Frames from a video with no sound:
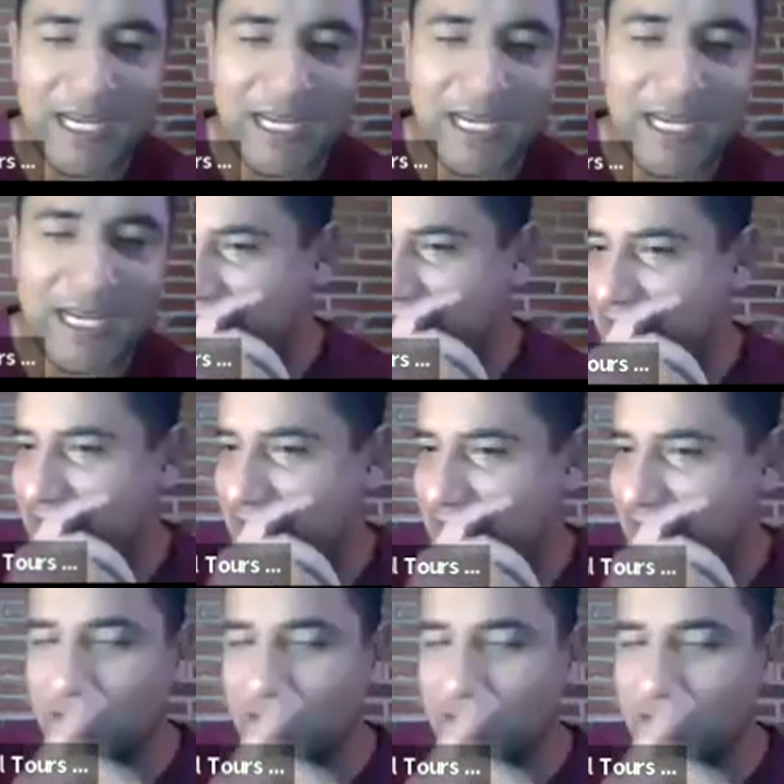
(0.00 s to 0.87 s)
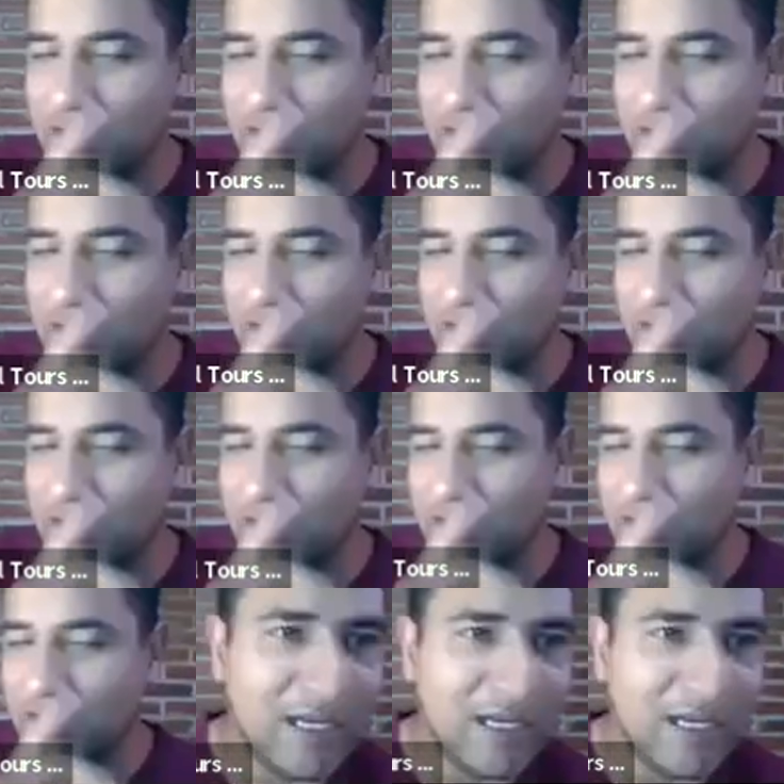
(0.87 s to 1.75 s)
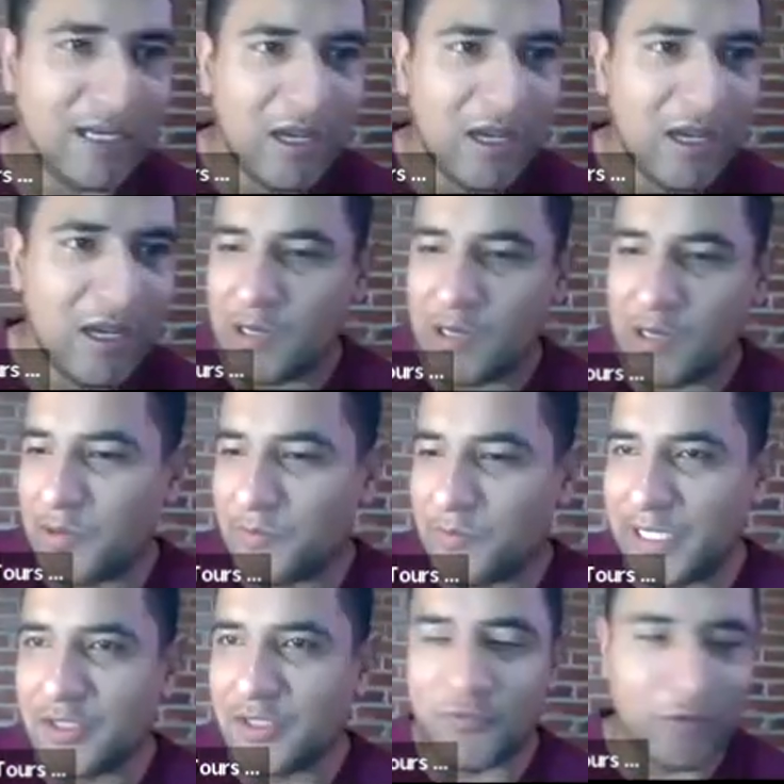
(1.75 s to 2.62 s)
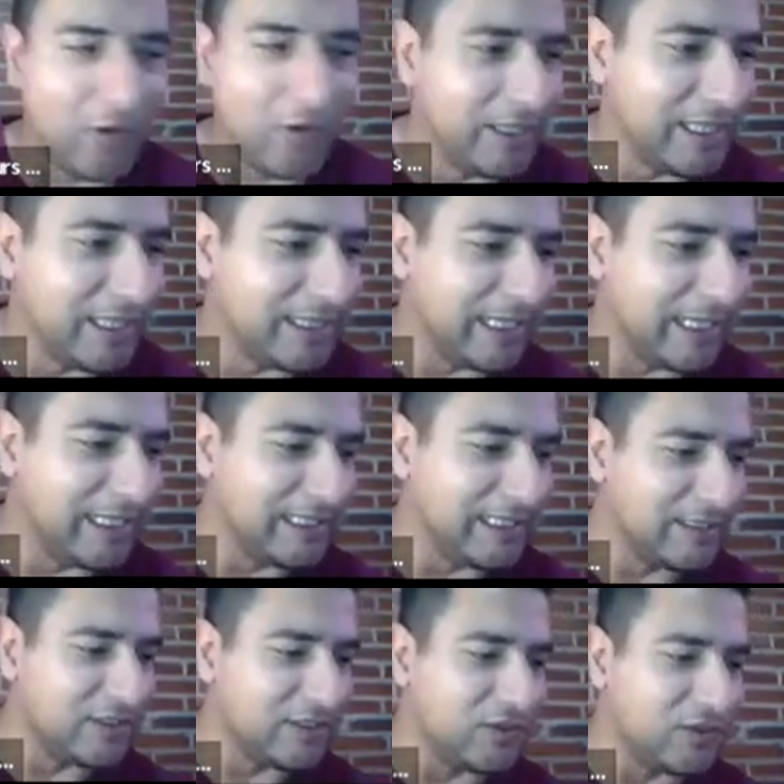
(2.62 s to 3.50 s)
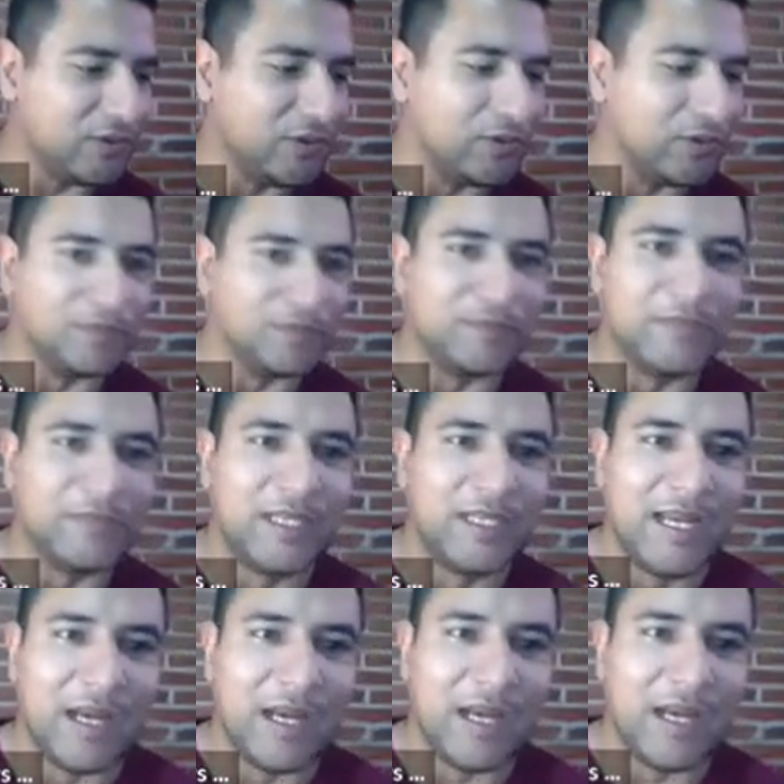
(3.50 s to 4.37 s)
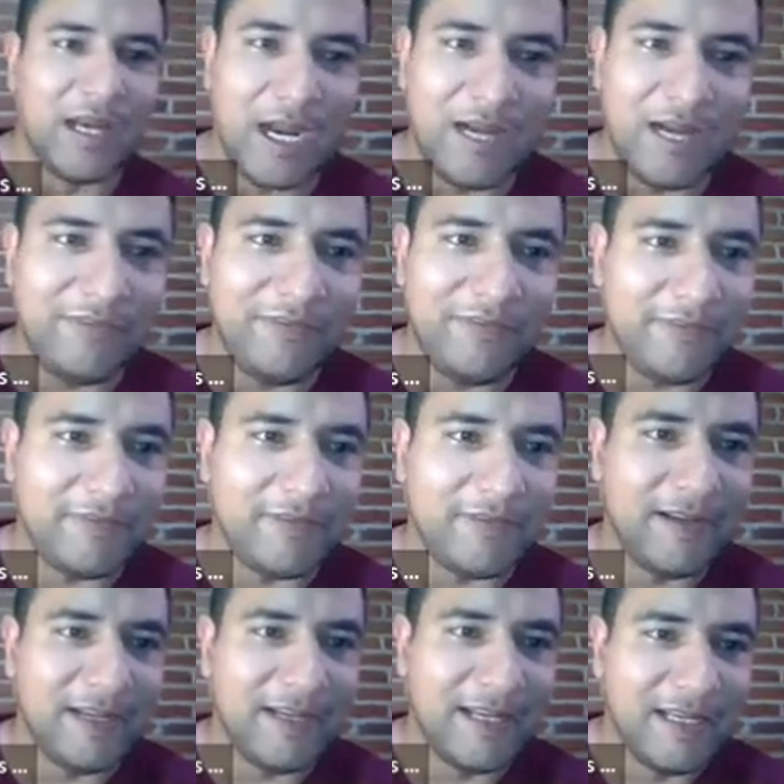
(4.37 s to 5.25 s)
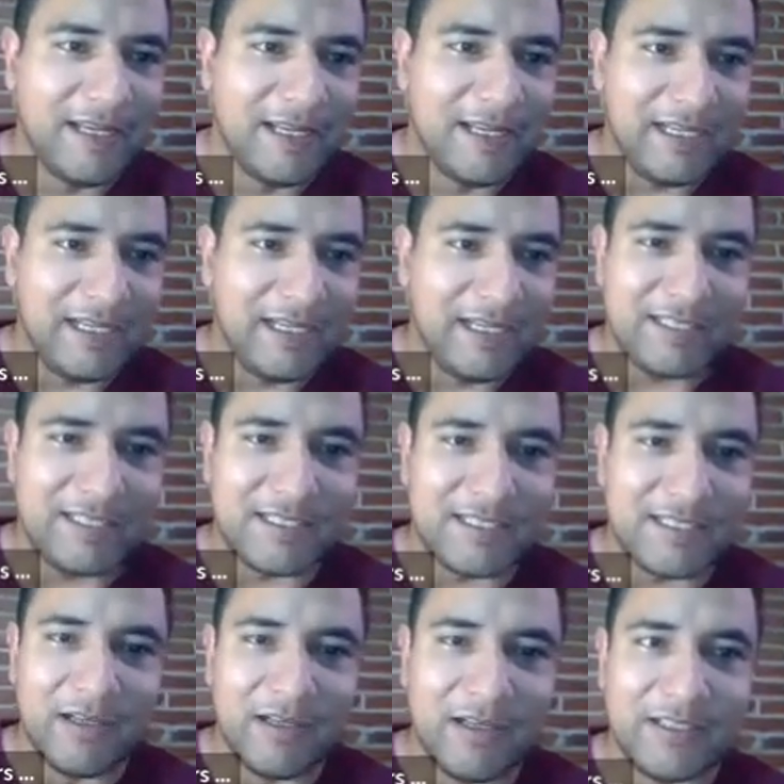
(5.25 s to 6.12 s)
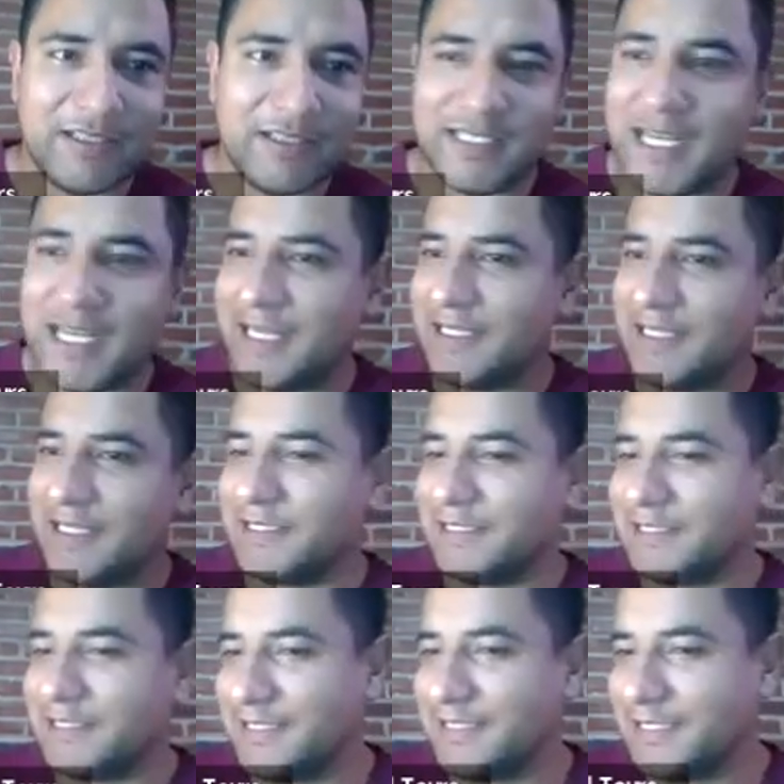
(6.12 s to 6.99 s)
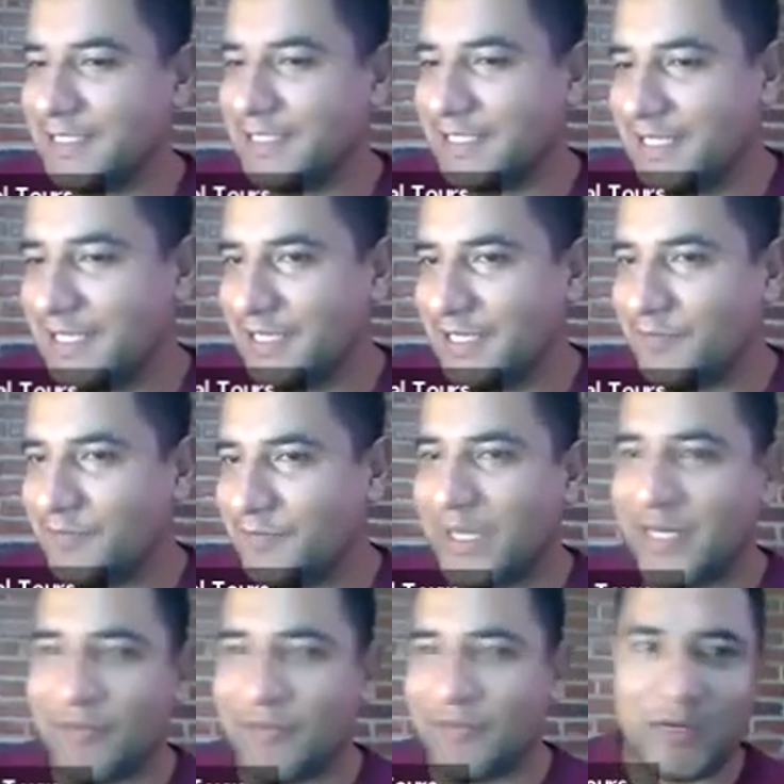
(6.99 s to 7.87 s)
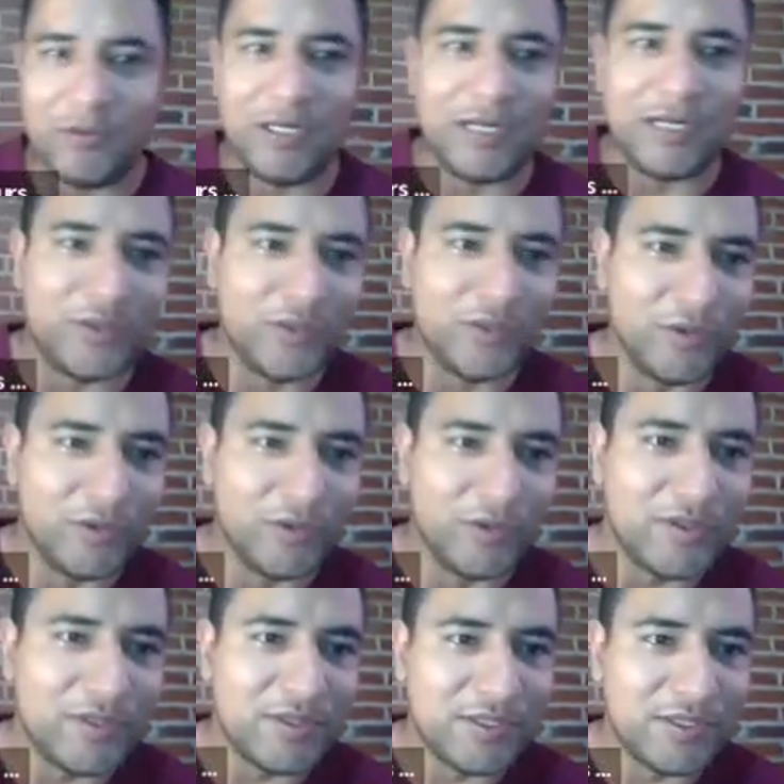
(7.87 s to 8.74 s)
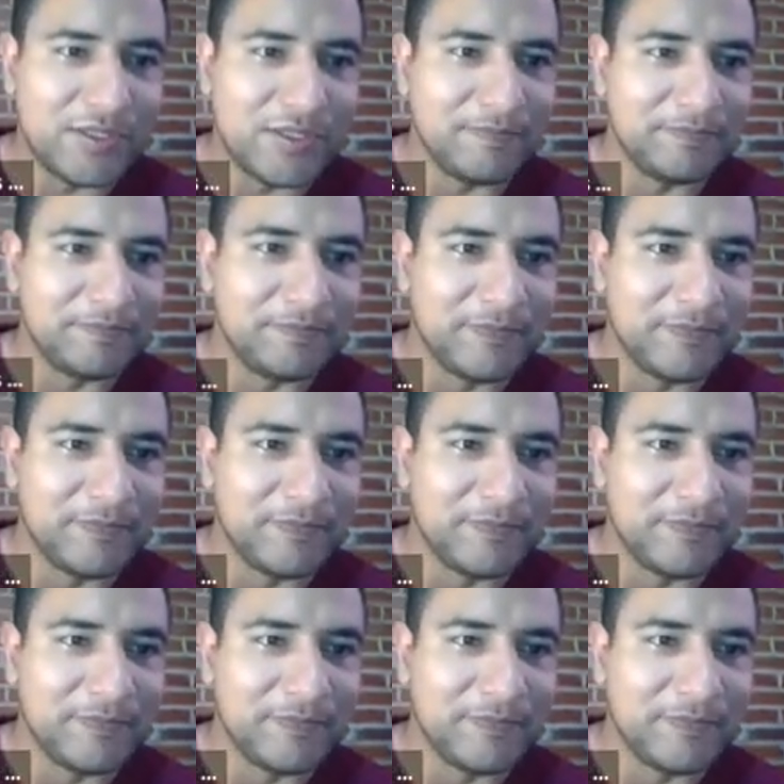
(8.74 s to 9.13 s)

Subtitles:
Let's just wait 1 more minute for all the attendants to arrive. It's earlier than my regular tours.